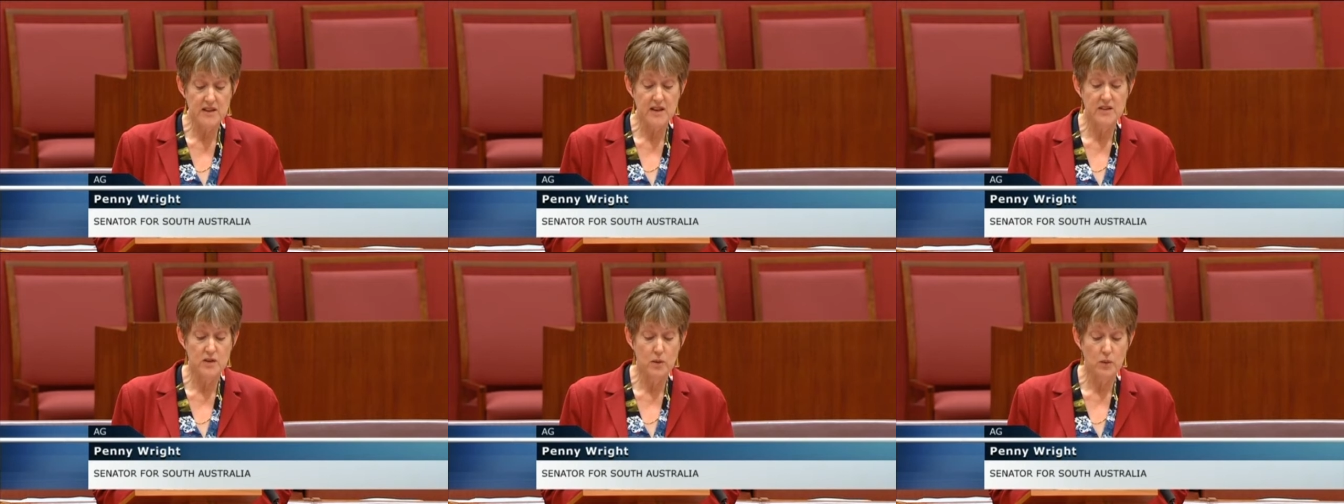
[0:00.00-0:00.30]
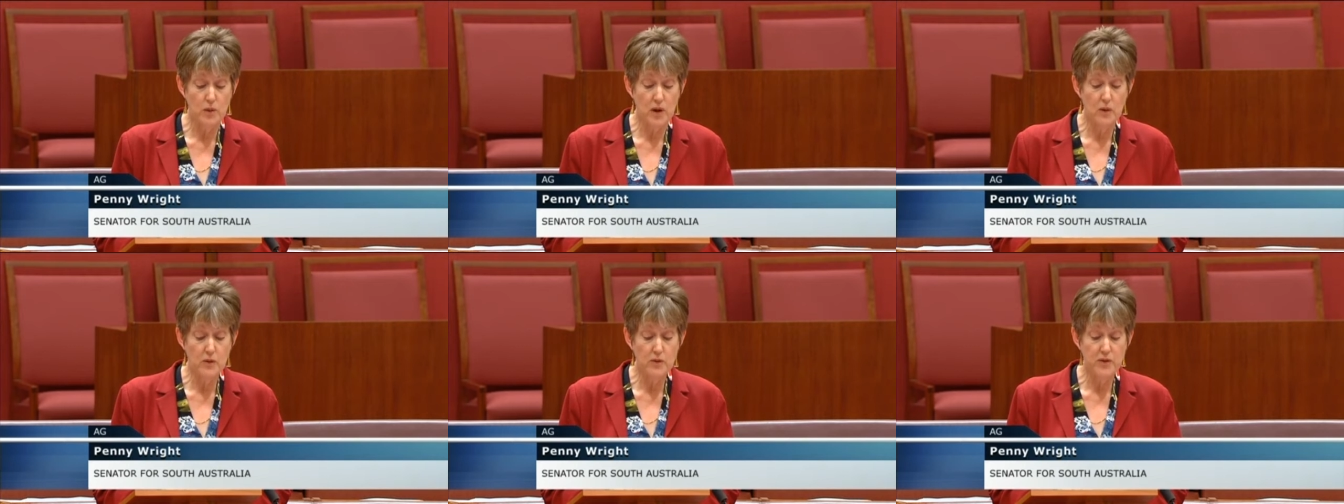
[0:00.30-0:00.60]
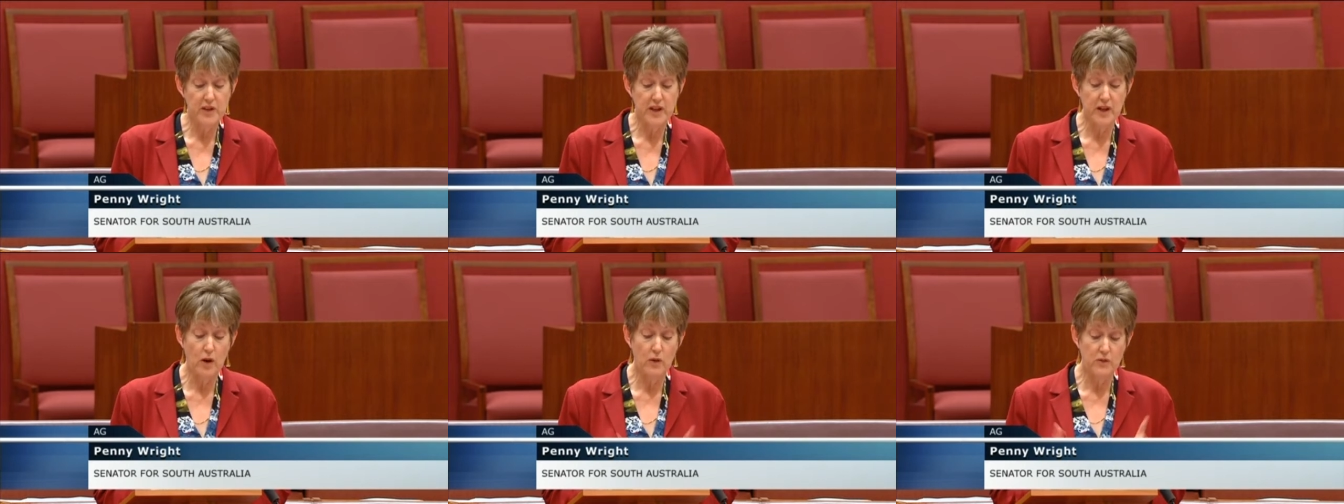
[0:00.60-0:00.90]
that the
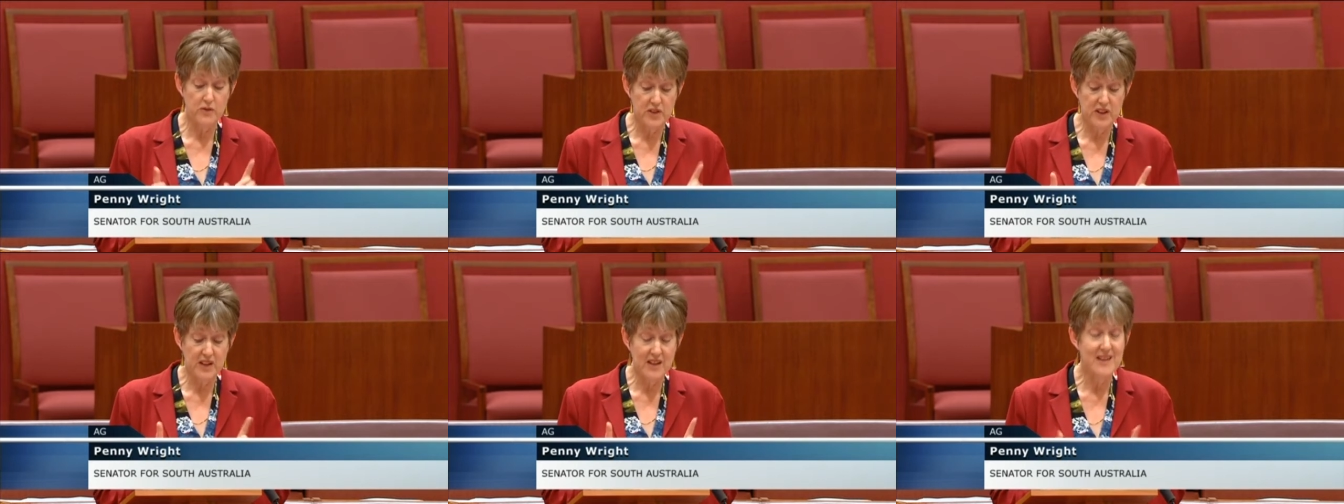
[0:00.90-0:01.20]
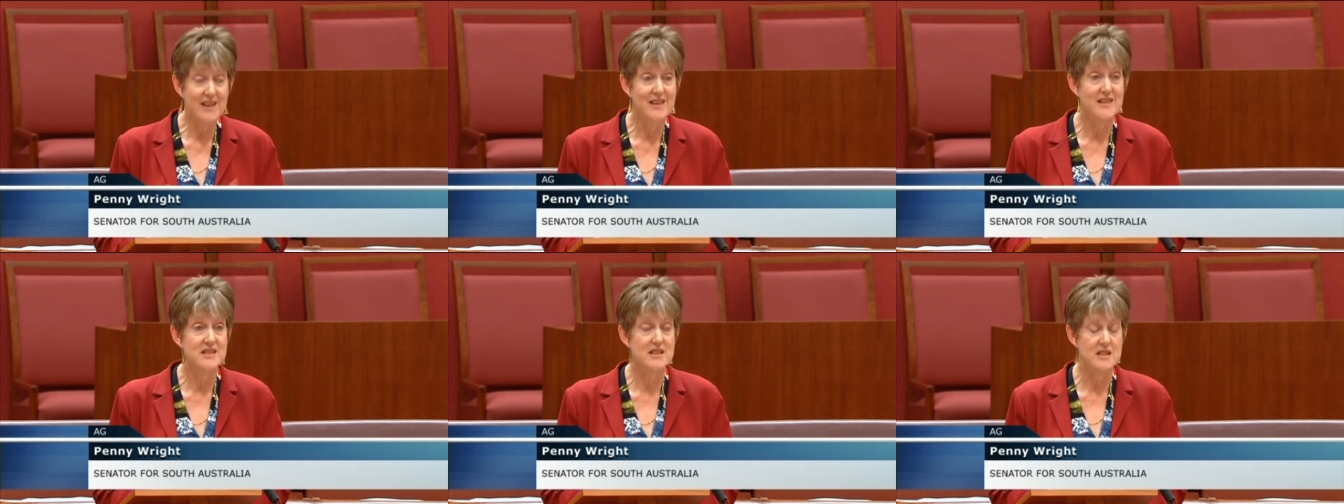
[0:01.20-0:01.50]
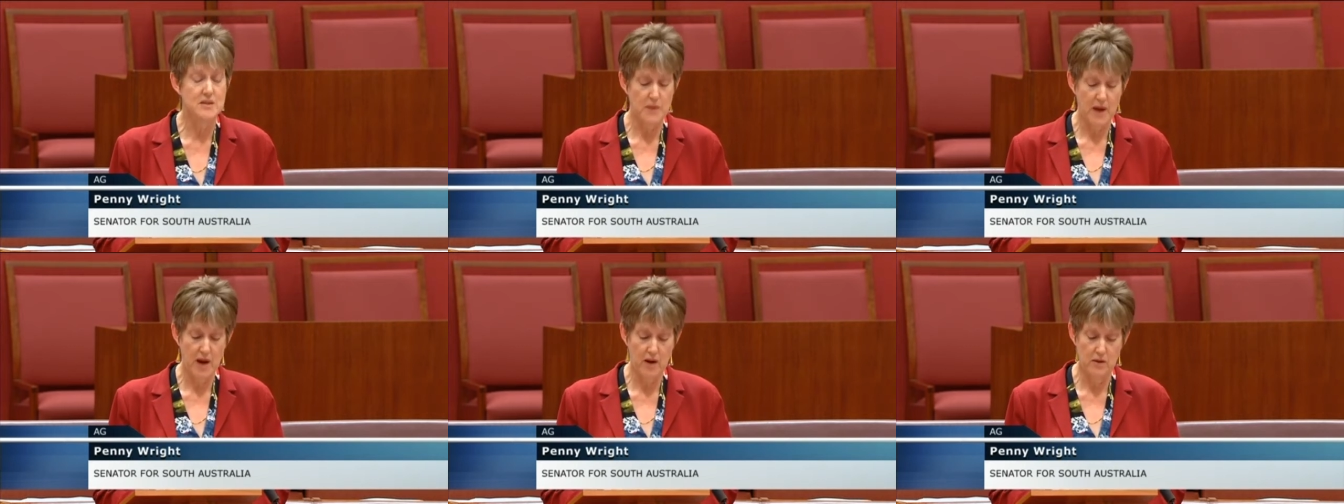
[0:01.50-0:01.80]
welfare of the kids
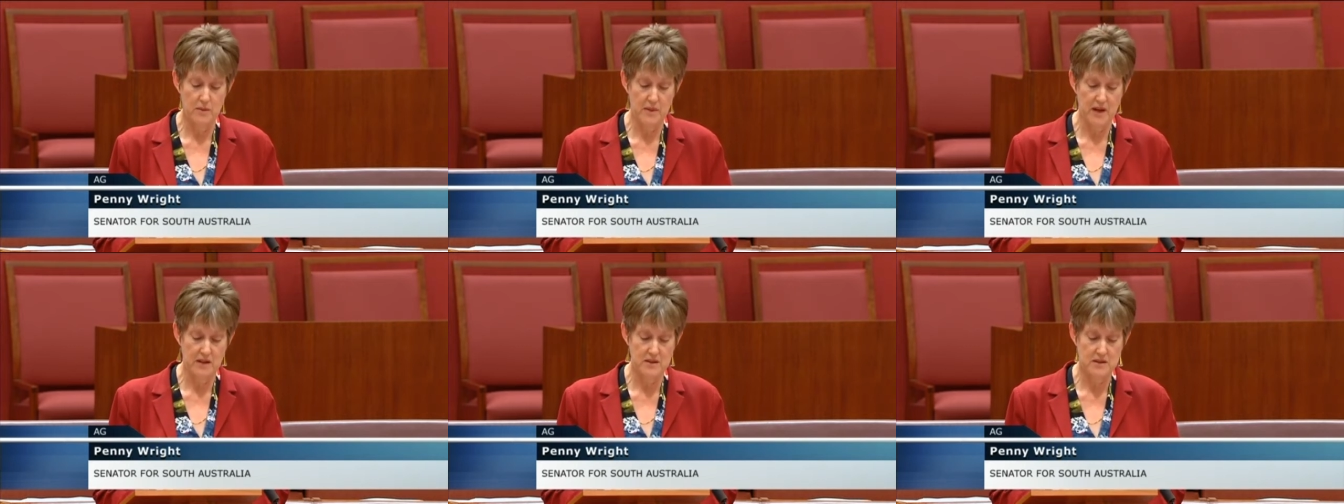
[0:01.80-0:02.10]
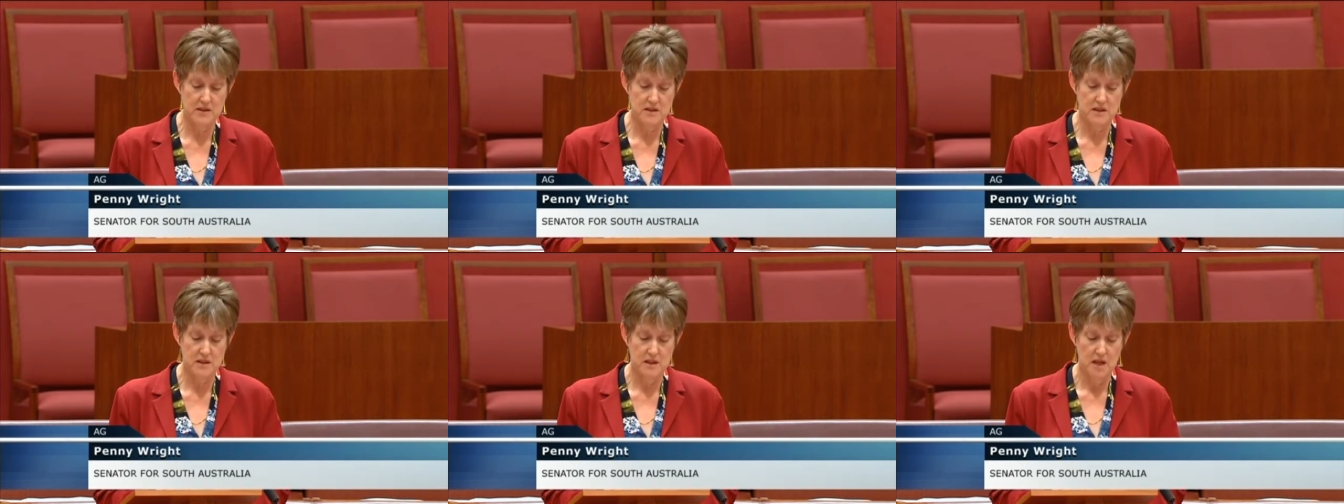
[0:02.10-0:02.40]
is paramount,